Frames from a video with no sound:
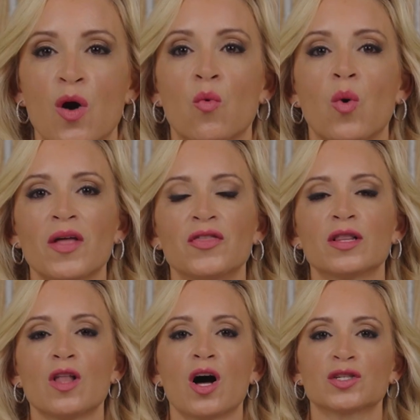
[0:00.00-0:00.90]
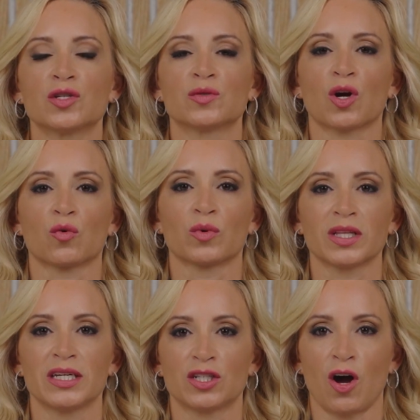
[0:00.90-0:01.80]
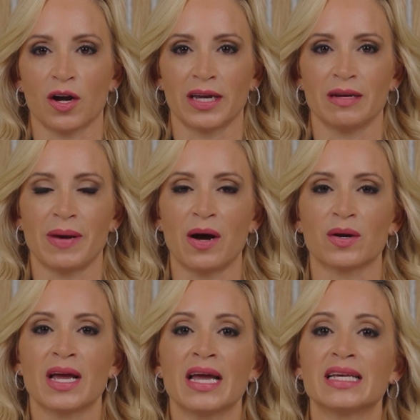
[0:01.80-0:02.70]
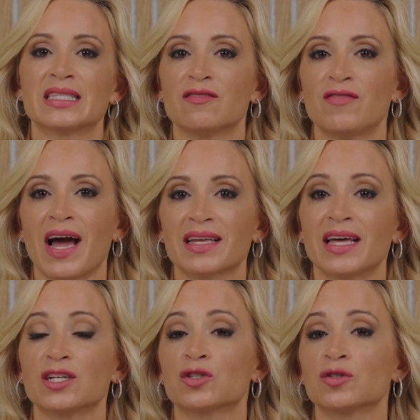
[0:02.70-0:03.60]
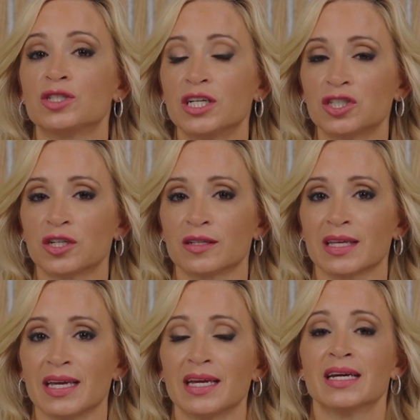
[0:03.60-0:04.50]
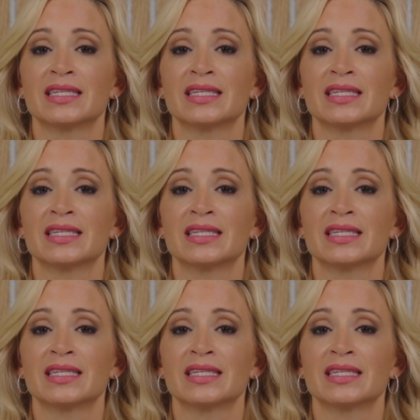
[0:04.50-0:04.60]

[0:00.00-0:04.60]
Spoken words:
What the lawsuits are really talking about is the fact that traditionally,